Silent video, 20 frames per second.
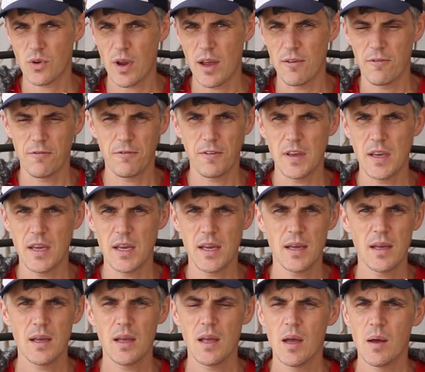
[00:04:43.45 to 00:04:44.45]
rate
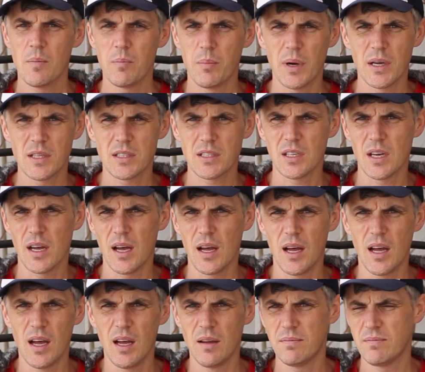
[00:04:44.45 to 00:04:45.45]
fee, but
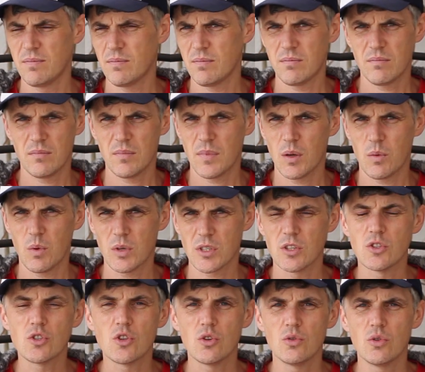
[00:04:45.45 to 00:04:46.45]
it
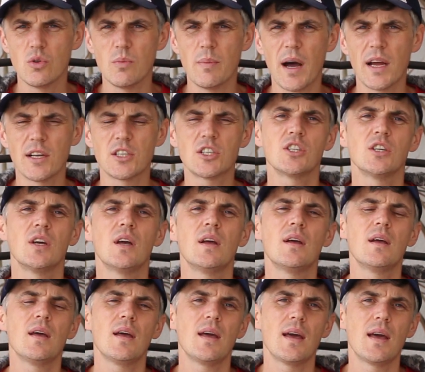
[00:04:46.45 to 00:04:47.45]
wasn't too much.
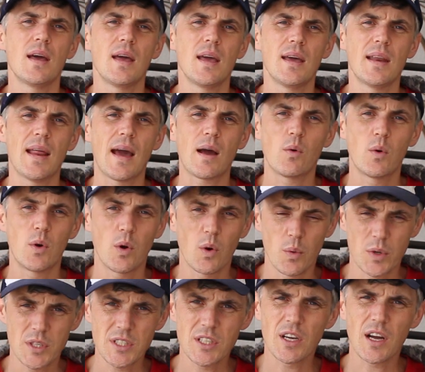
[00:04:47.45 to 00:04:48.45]
In Ecuador,
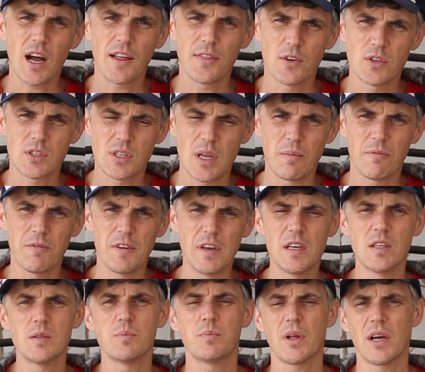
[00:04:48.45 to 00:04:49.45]
we still got those same
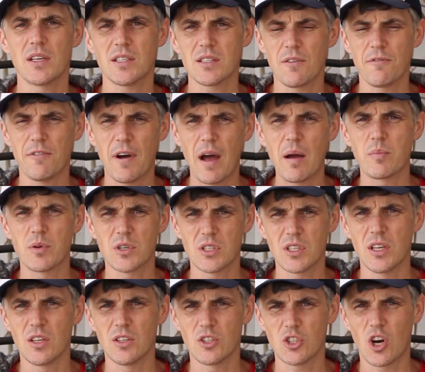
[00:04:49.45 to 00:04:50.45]
fees plus the
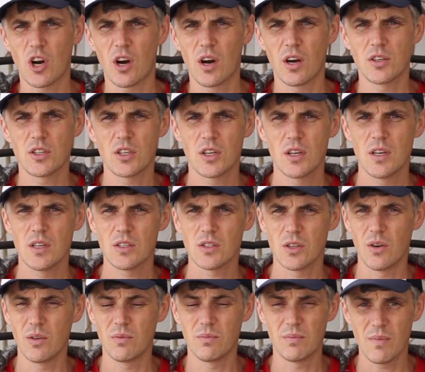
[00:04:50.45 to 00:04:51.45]
5% charge.
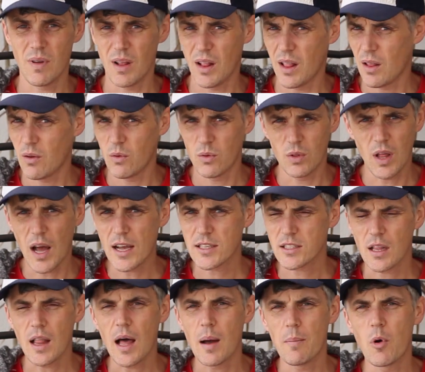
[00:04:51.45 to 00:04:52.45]
So
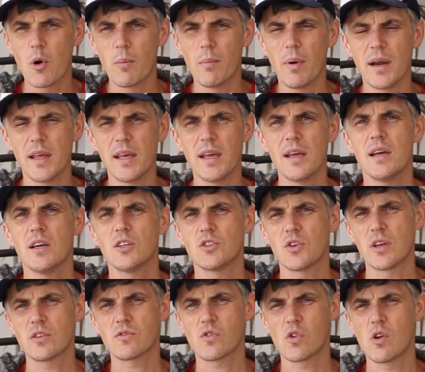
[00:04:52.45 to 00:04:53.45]
lost a lot more money
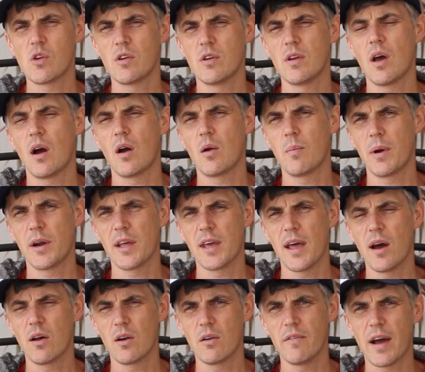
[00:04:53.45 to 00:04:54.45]
transferring our money
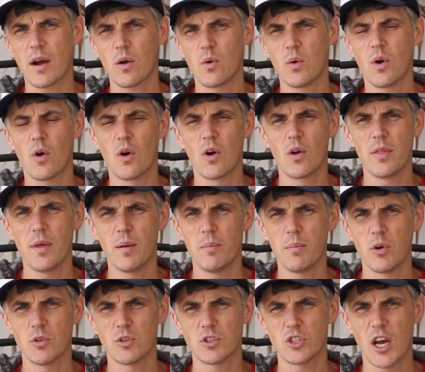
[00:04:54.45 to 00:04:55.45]
out of Ecuador than
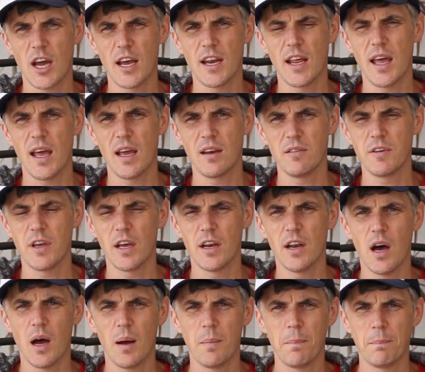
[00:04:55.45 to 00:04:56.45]
both China and
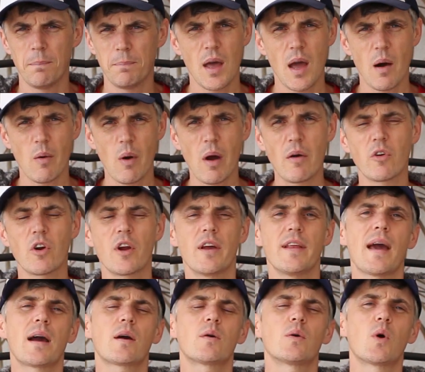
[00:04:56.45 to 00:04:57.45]
Vietnam. However,
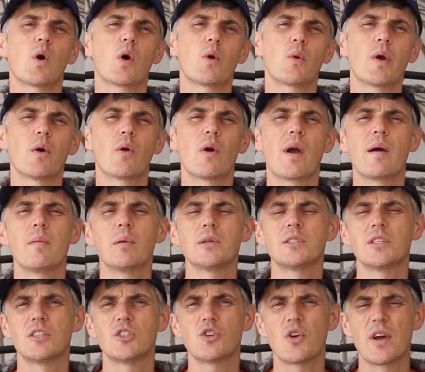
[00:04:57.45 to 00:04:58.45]
in Ecuador, we were able
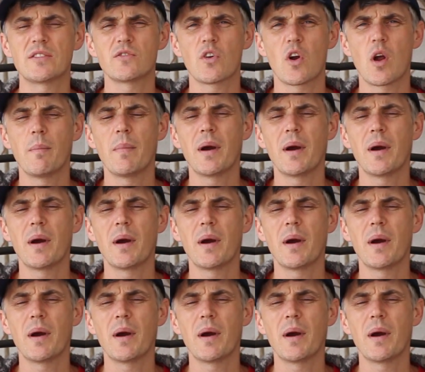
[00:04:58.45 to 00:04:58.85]
to transfer our